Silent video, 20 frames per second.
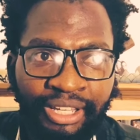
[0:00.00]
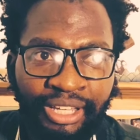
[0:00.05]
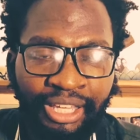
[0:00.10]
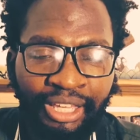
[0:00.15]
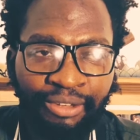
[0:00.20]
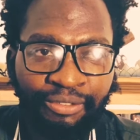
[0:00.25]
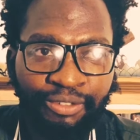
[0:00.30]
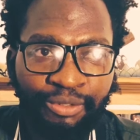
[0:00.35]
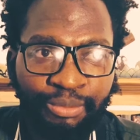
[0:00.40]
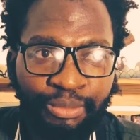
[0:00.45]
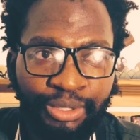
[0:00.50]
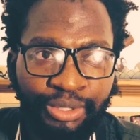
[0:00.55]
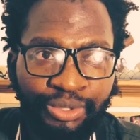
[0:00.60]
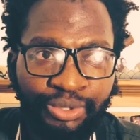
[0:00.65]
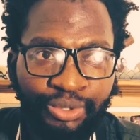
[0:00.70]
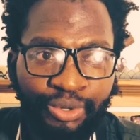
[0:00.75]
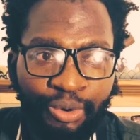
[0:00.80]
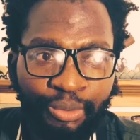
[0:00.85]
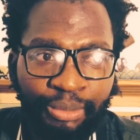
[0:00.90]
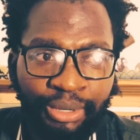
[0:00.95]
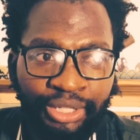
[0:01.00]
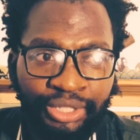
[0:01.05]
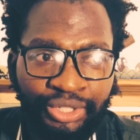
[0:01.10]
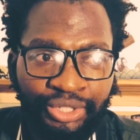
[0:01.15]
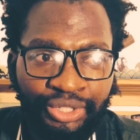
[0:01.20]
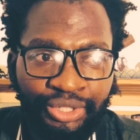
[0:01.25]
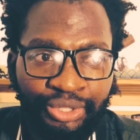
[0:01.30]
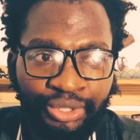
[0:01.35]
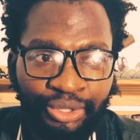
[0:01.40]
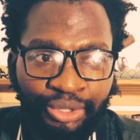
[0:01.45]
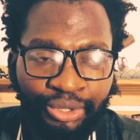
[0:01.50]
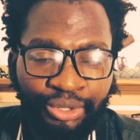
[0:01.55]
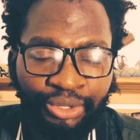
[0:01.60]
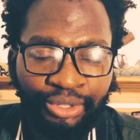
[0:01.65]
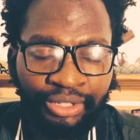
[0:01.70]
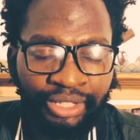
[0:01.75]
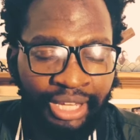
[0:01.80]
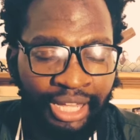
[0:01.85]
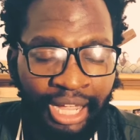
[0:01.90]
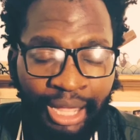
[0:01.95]
gives me so much
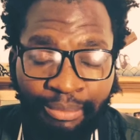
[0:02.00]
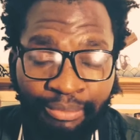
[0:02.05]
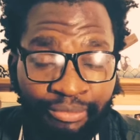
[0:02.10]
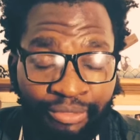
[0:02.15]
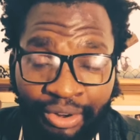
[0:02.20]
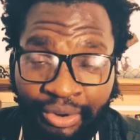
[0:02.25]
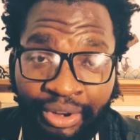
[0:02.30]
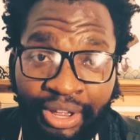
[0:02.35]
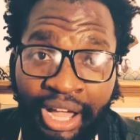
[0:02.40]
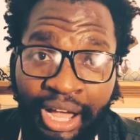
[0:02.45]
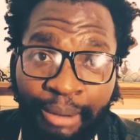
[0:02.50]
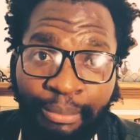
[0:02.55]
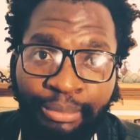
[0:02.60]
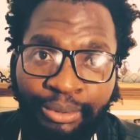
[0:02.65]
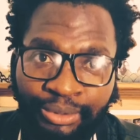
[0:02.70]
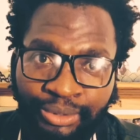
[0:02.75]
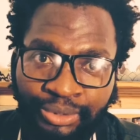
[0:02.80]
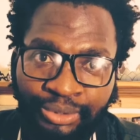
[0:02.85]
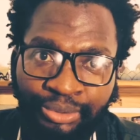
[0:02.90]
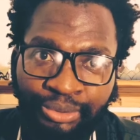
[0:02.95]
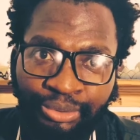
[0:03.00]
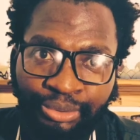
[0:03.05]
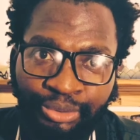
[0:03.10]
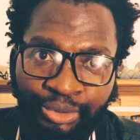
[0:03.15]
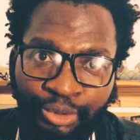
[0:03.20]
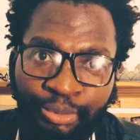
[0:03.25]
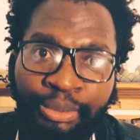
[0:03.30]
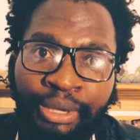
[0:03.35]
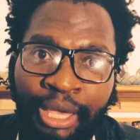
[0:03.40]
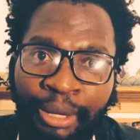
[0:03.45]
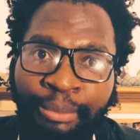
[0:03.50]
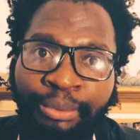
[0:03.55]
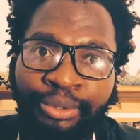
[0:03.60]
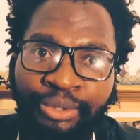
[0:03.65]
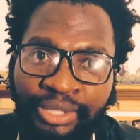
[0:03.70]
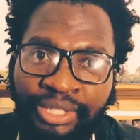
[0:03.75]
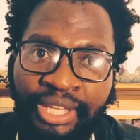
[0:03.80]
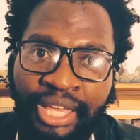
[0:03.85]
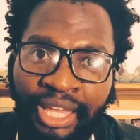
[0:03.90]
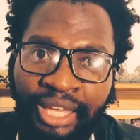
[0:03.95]
like I'm very humbled to to be able to
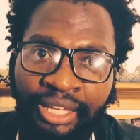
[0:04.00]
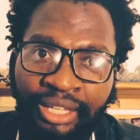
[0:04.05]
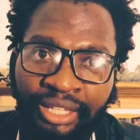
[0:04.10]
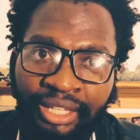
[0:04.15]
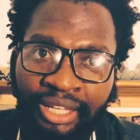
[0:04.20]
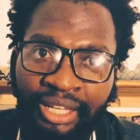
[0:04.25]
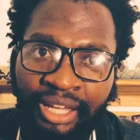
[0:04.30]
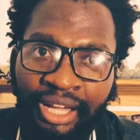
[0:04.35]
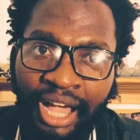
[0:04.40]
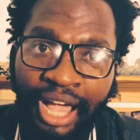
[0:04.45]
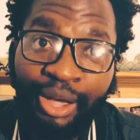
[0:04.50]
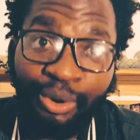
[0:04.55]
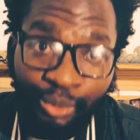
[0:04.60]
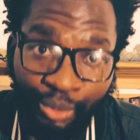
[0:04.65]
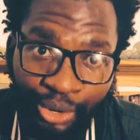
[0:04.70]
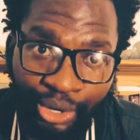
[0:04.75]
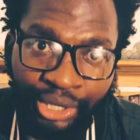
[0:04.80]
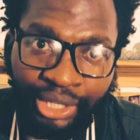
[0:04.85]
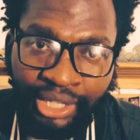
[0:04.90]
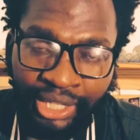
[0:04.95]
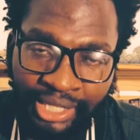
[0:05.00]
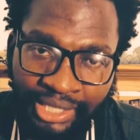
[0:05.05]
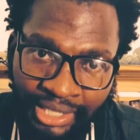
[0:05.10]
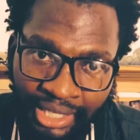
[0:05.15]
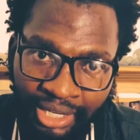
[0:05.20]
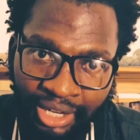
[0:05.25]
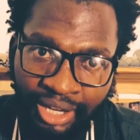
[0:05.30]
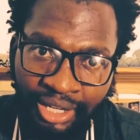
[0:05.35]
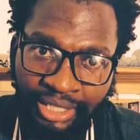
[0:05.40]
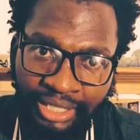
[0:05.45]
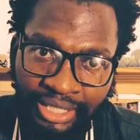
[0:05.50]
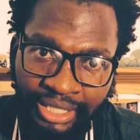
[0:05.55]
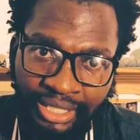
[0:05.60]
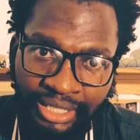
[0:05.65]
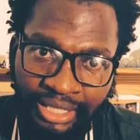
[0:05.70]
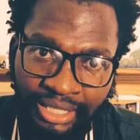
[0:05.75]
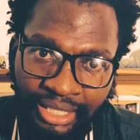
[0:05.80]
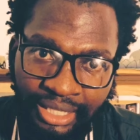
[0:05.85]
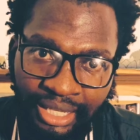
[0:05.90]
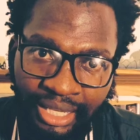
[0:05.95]
say I work as an
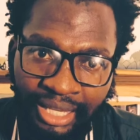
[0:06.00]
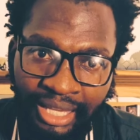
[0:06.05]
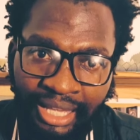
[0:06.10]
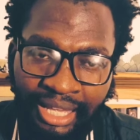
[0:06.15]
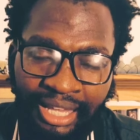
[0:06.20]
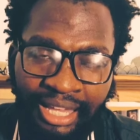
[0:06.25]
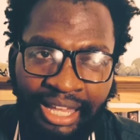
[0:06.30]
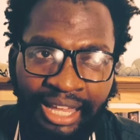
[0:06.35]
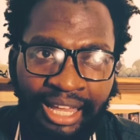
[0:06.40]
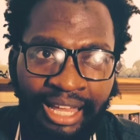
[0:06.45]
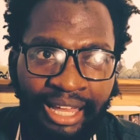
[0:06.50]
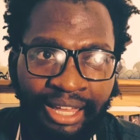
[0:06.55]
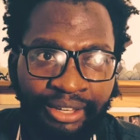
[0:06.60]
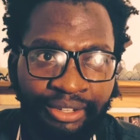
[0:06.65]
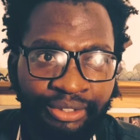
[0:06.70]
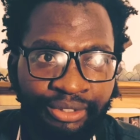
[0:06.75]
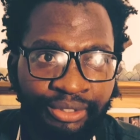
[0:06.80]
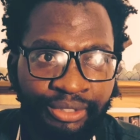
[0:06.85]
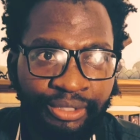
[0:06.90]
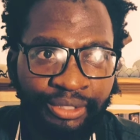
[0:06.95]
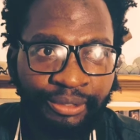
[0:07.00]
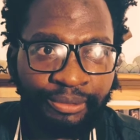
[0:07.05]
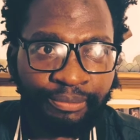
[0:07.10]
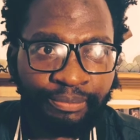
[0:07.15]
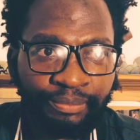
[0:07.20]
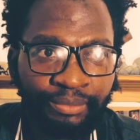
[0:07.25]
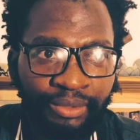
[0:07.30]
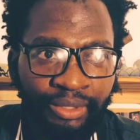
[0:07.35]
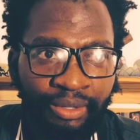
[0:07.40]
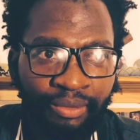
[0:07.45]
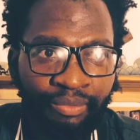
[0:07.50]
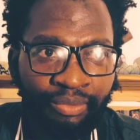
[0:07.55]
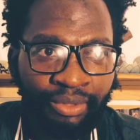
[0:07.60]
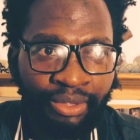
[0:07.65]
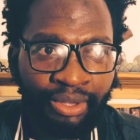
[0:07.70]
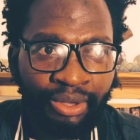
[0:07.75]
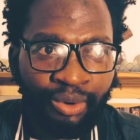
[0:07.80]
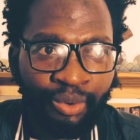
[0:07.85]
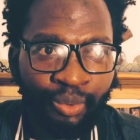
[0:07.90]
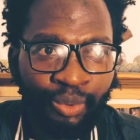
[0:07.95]
artist and
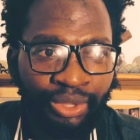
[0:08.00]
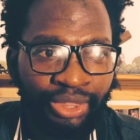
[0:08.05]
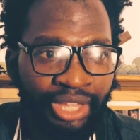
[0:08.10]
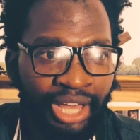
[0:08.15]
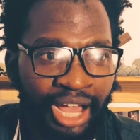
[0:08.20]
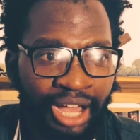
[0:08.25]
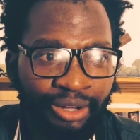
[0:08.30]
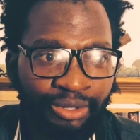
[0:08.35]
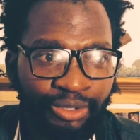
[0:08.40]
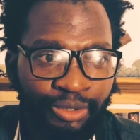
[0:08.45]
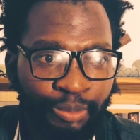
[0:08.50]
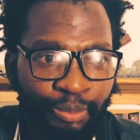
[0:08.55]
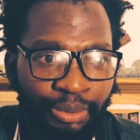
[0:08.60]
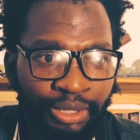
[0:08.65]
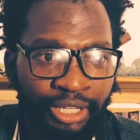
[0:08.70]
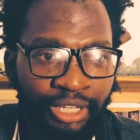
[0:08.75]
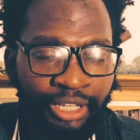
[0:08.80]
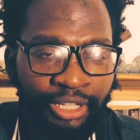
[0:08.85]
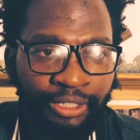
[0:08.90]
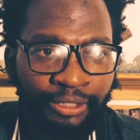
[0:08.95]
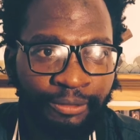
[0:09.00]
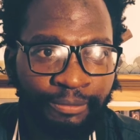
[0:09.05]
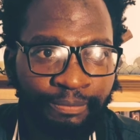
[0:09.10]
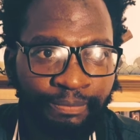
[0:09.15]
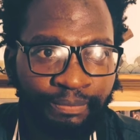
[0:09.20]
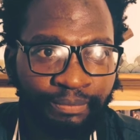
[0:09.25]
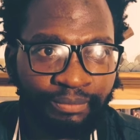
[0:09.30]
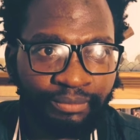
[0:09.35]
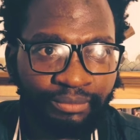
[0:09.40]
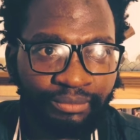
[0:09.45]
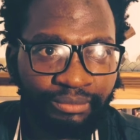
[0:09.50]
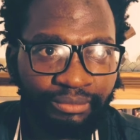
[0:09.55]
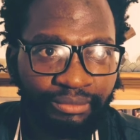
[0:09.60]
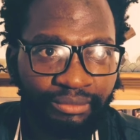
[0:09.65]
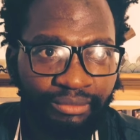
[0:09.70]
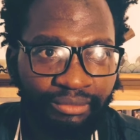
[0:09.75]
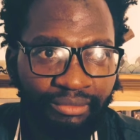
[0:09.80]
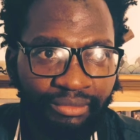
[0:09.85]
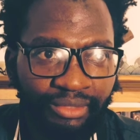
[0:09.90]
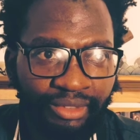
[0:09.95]
without being
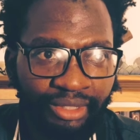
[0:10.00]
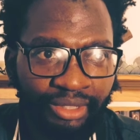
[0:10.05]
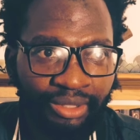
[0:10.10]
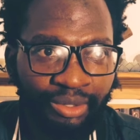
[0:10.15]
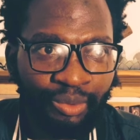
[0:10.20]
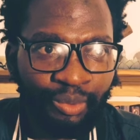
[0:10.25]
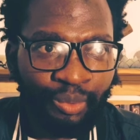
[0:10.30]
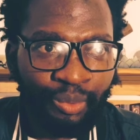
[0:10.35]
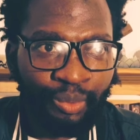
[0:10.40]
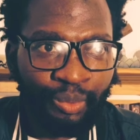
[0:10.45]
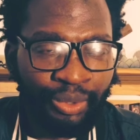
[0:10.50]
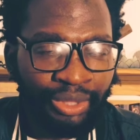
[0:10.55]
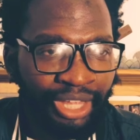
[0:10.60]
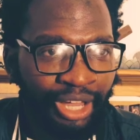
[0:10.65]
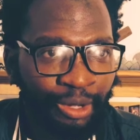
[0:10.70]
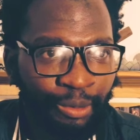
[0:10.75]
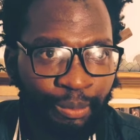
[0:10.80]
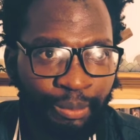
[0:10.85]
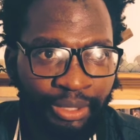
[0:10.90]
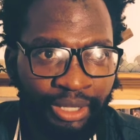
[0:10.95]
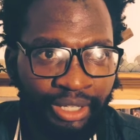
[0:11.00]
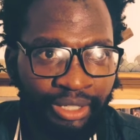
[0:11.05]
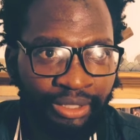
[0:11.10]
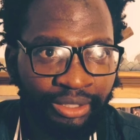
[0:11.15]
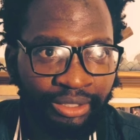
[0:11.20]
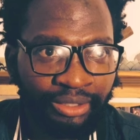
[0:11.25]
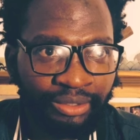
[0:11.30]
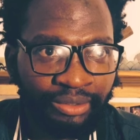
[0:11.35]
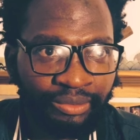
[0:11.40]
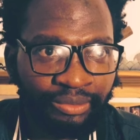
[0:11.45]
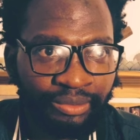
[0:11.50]
without being